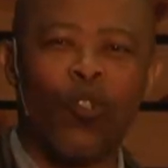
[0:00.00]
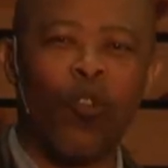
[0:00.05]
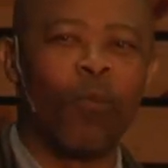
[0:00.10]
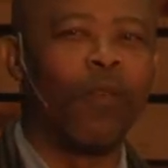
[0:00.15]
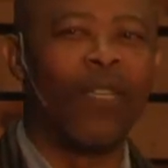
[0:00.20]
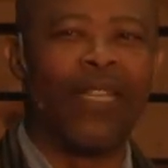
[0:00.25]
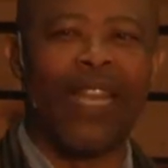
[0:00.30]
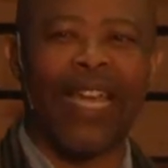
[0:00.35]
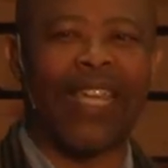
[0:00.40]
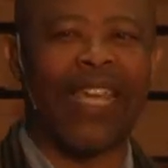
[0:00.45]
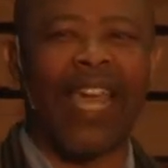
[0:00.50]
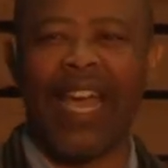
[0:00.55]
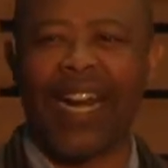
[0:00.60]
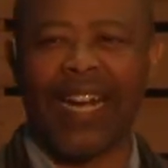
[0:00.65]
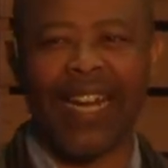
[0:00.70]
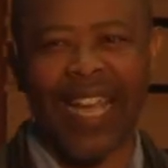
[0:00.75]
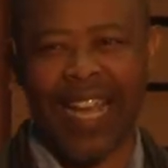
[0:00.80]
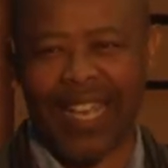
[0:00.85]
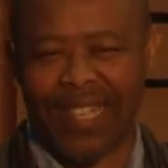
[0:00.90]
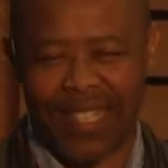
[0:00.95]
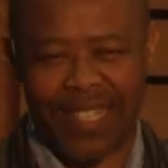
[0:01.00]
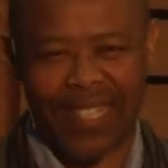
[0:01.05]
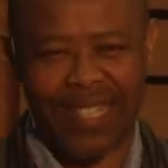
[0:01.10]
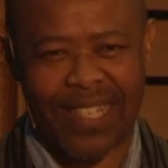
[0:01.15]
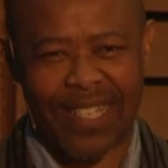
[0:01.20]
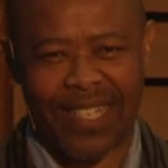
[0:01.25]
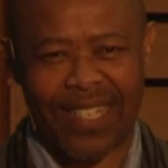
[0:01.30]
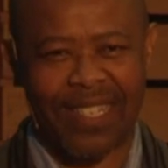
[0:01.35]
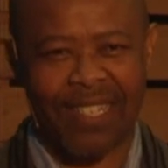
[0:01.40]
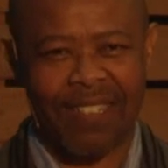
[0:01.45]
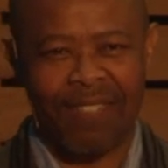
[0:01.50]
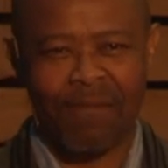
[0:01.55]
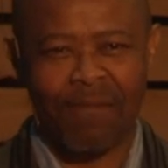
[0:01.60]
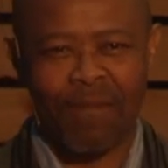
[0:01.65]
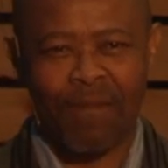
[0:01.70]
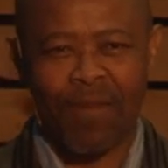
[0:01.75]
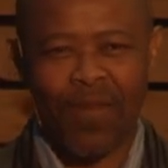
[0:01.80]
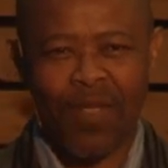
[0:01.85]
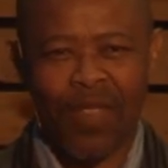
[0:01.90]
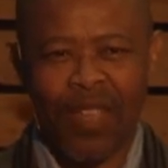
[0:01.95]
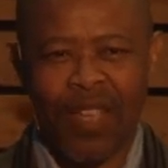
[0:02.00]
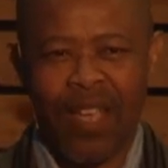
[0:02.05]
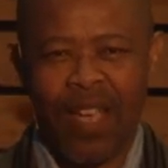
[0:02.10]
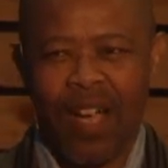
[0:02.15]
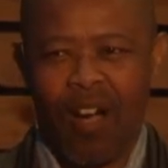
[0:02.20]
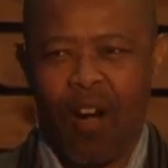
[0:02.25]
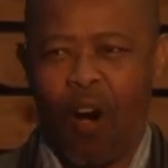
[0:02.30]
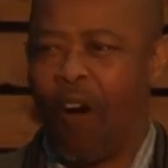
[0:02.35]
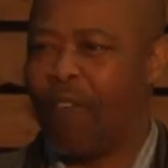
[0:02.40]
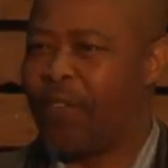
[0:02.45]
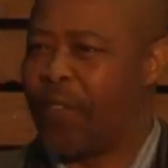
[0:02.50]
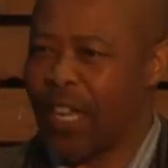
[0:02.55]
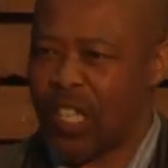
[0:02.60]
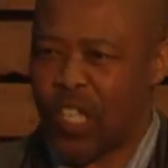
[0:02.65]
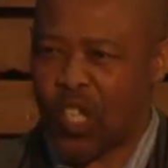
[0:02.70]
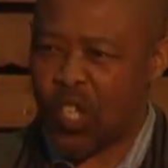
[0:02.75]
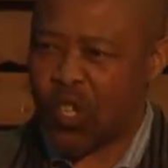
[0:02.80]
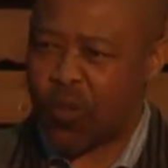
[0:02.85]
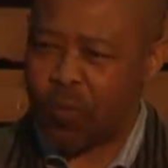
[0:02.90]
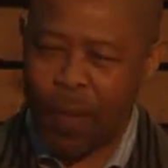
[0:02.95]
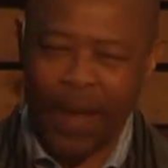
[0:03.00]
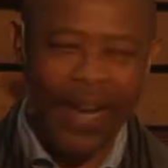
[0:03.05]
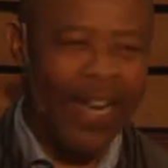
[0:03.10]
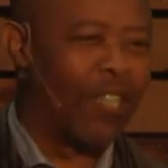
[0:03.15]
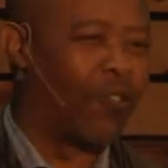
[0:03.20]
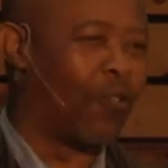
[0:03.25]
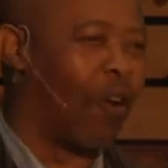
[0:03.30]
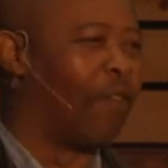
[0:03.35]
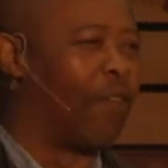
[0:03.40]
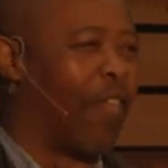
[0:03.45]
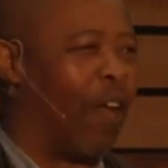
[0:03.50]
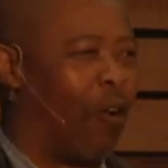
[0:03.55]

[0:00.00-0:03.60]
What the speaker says: to be the carriers of the Spirit of the